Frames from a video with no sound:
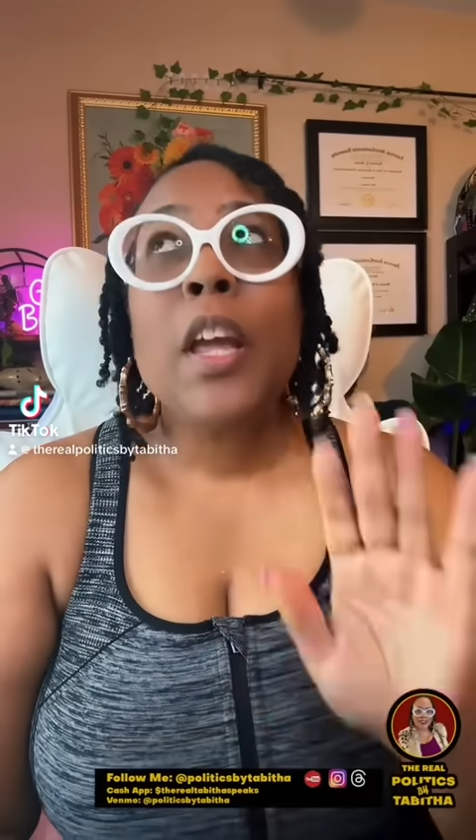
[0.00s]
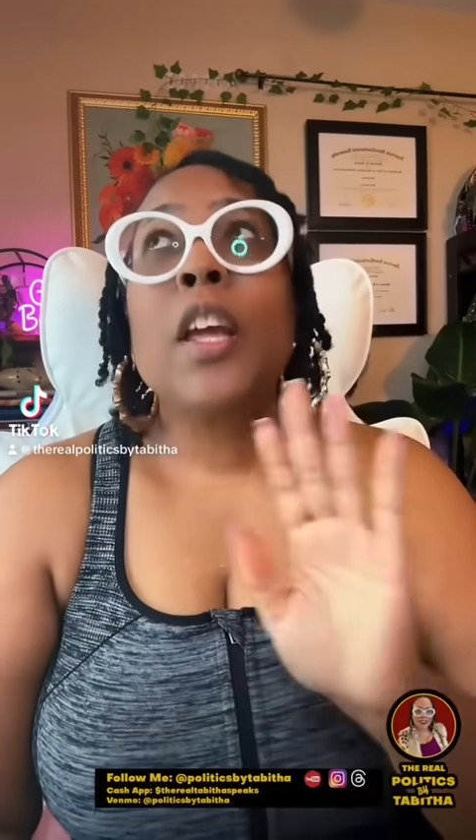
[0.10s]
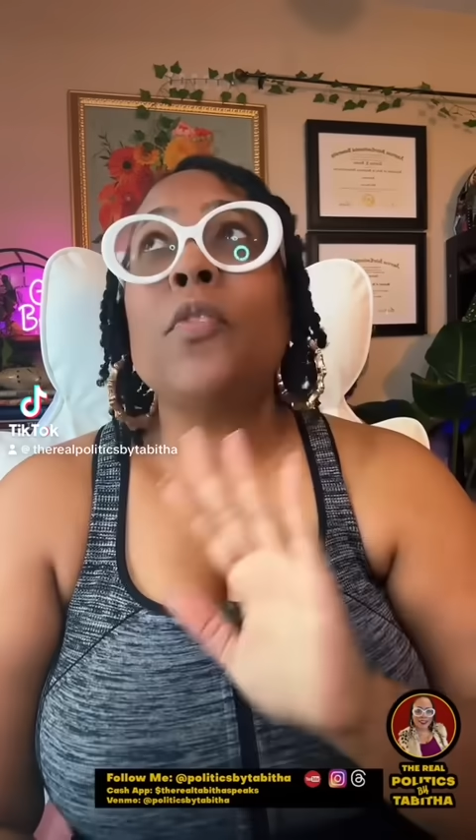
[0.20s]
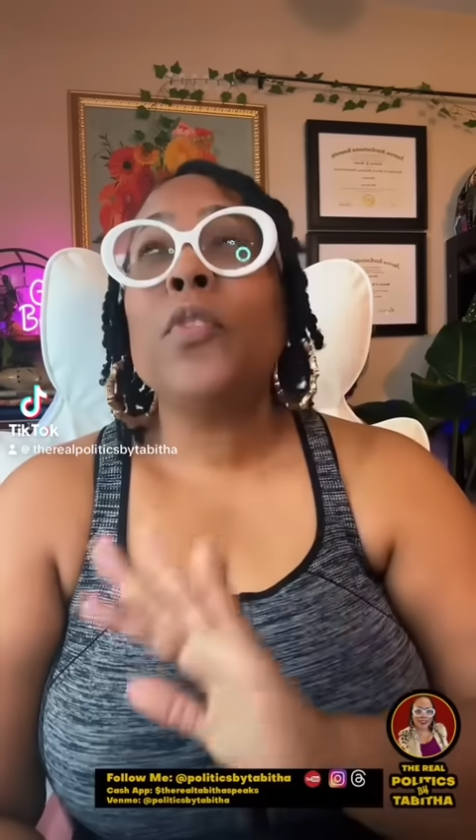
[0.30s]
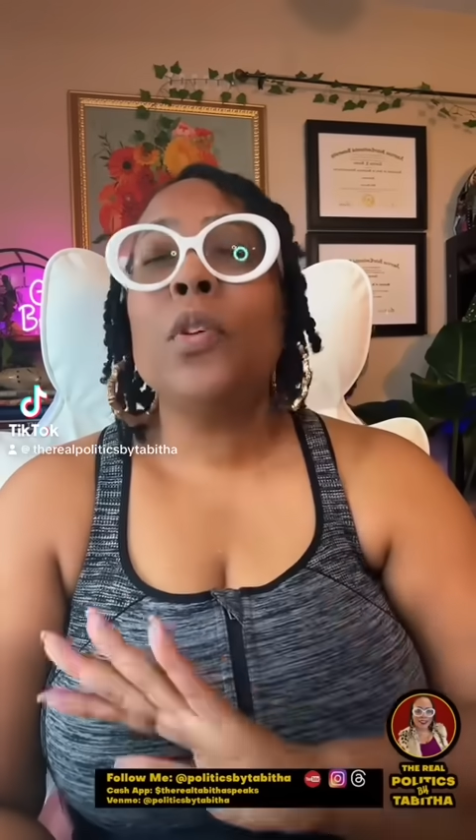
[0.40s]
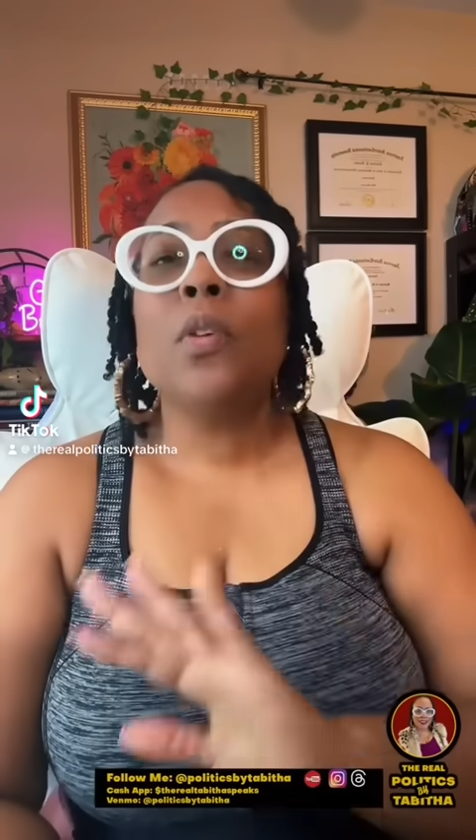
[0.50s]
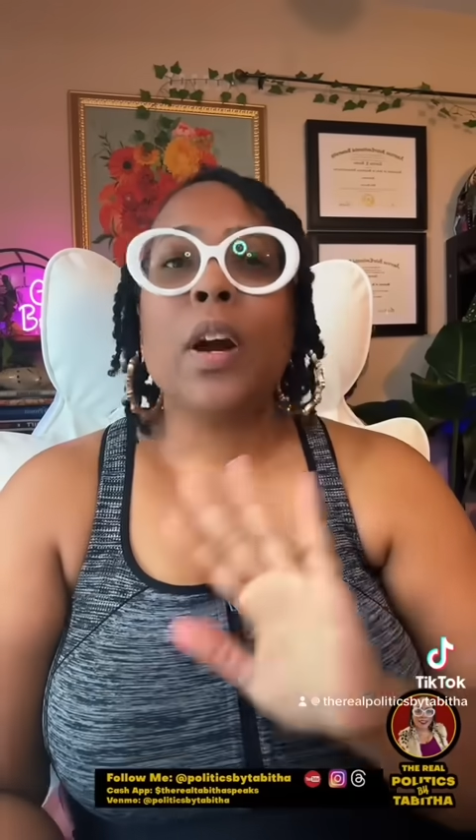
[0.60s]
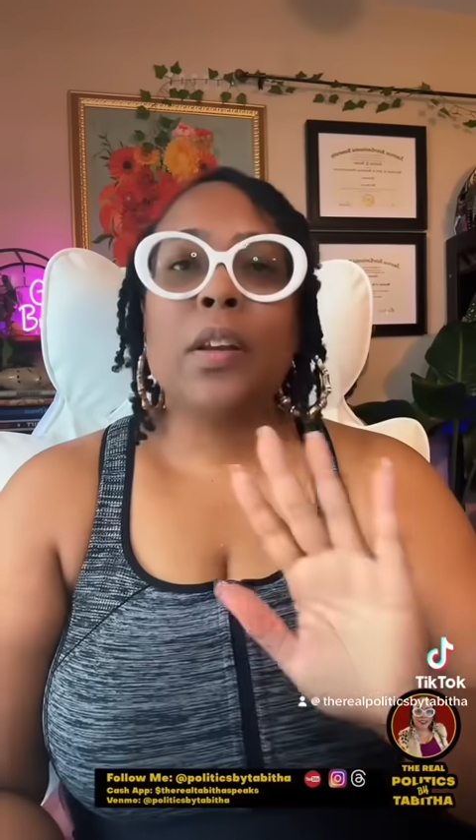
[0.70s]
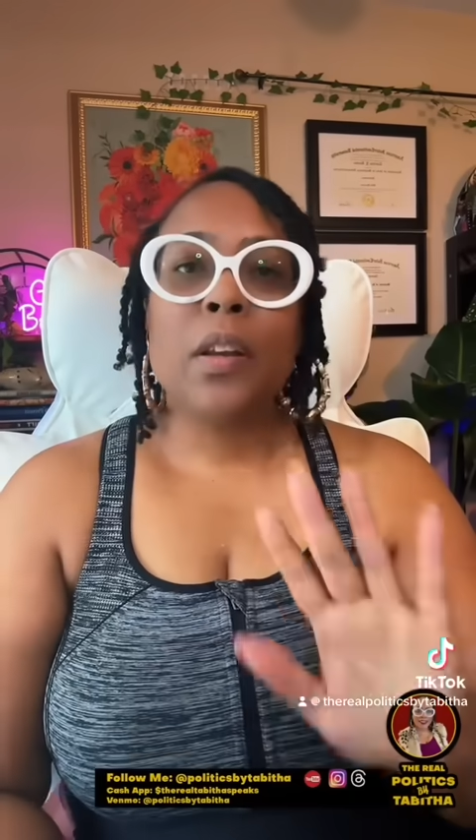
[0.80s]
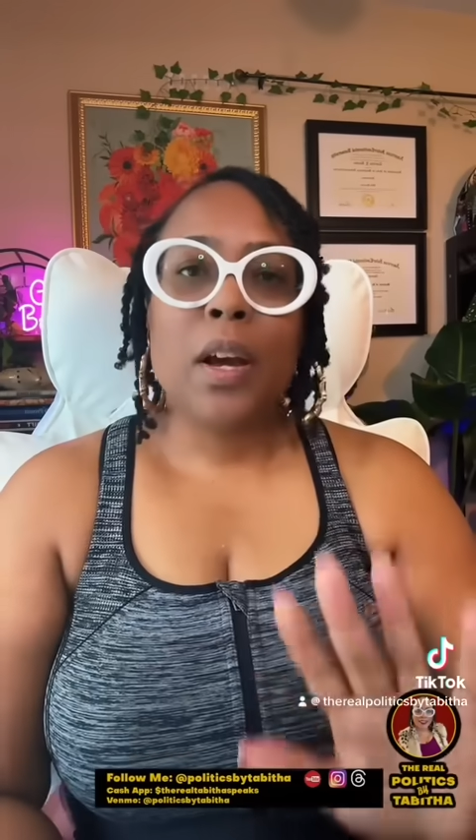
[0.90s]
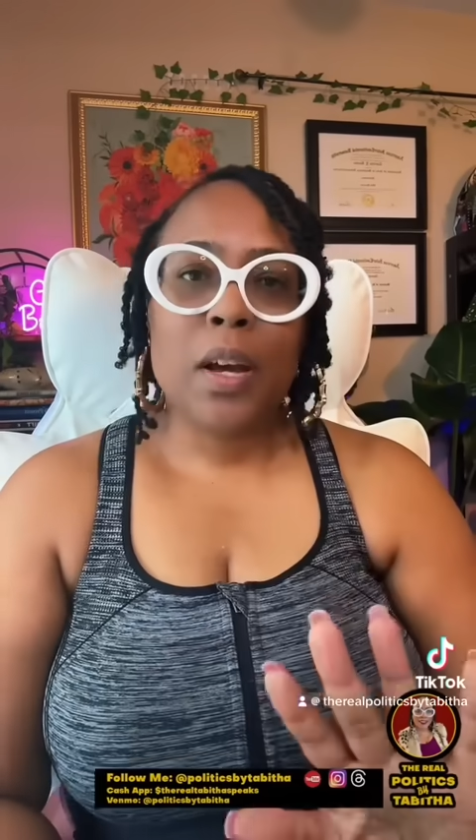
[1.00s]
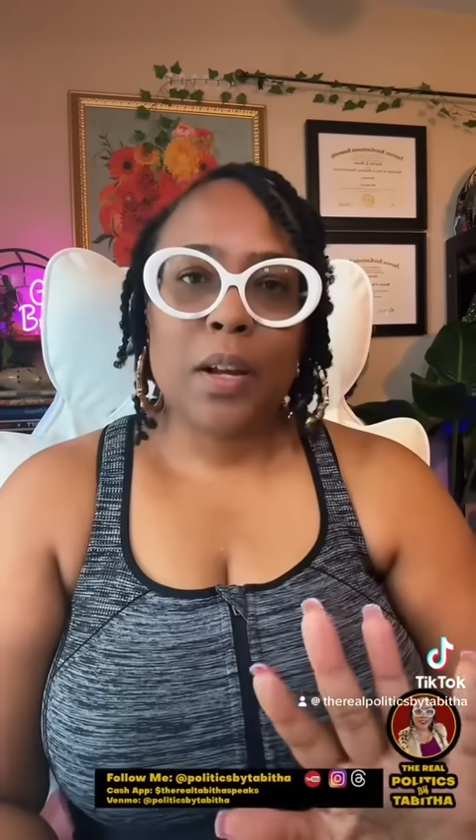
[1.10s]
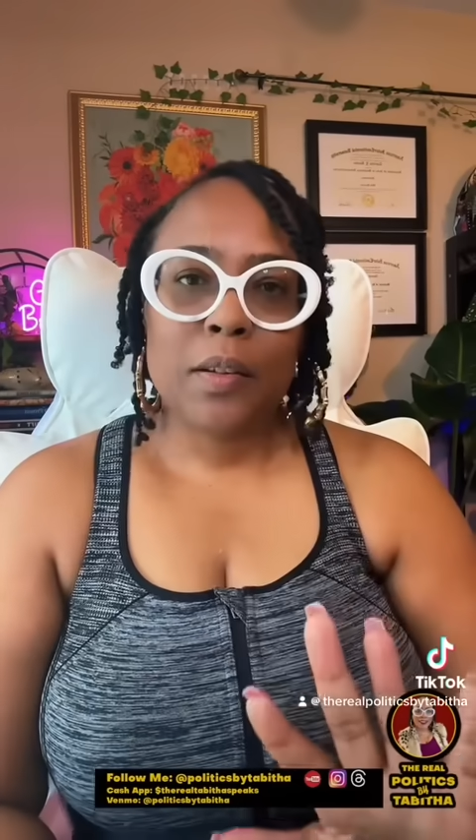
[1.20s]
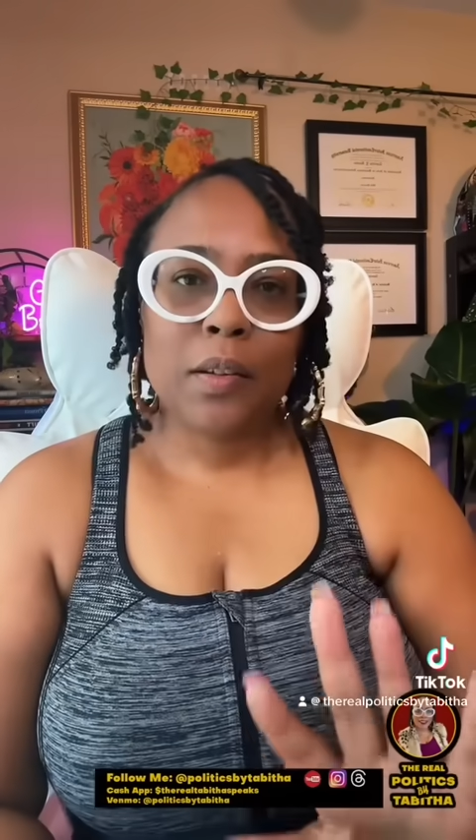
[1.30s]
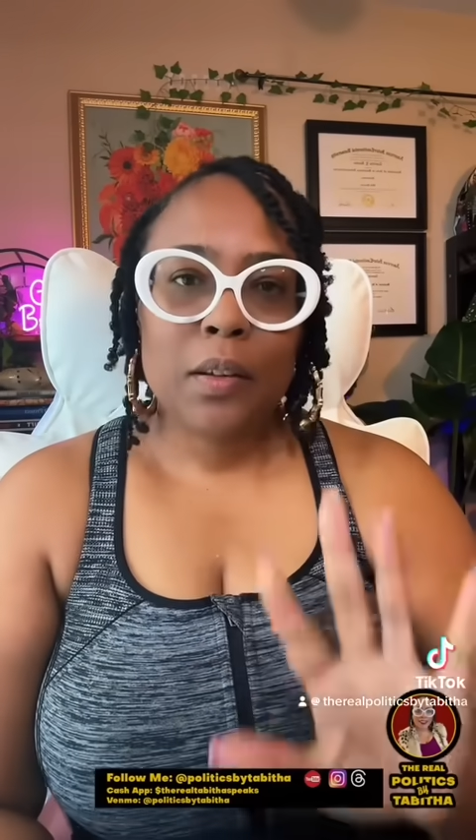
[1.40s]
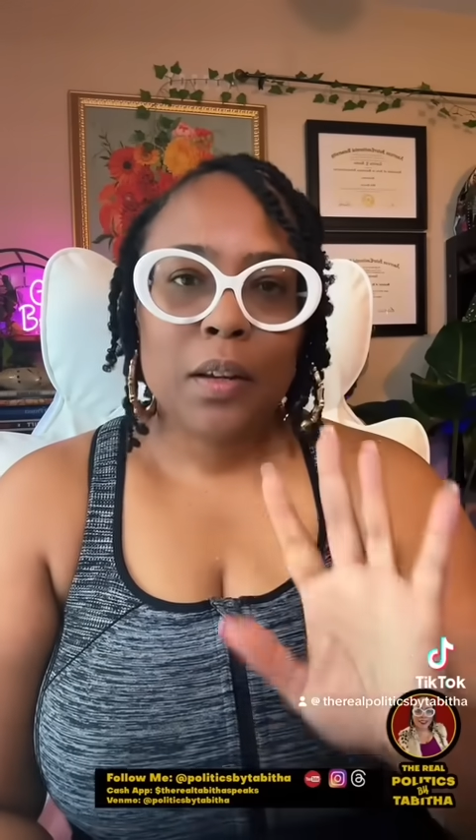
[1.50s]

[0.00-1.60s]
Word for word: If you are not